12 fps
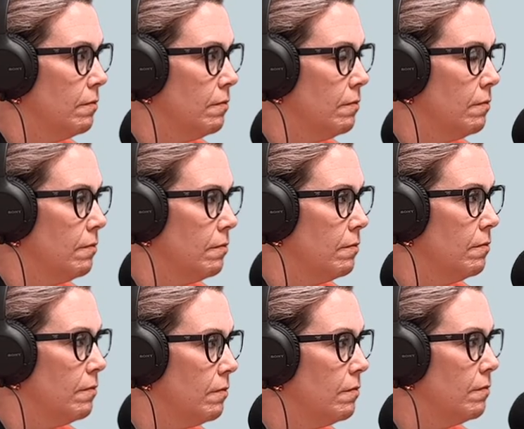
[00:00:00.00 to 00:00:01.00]

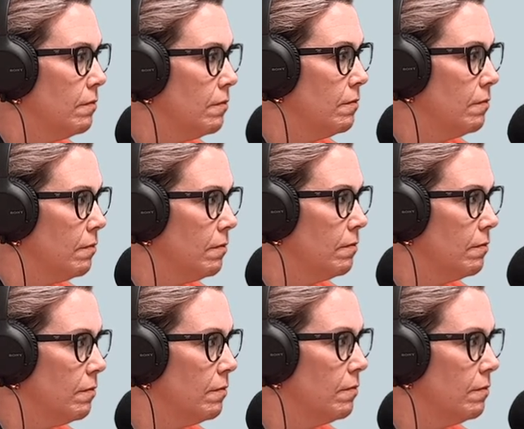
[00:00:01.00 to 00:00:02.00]

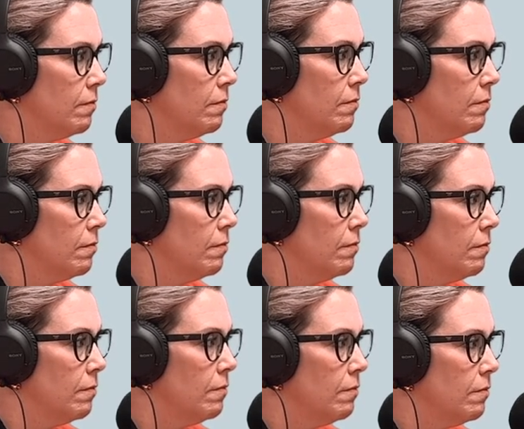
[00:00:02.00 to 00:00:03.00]

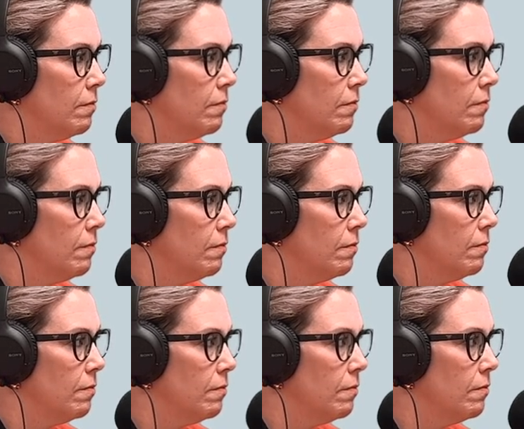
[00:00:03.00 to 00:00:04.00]

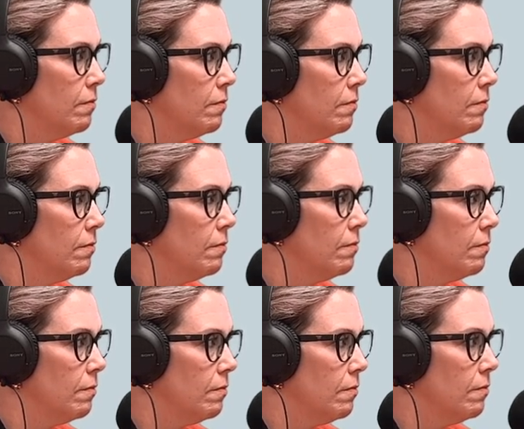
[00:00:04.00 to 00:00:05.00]

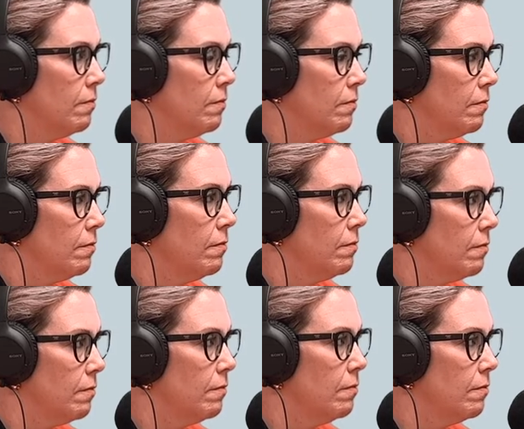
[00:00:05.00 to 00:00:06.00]

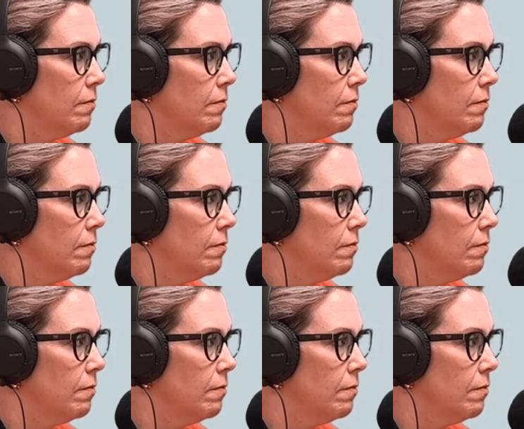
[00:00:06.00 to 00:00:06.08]
This person isn't speaking.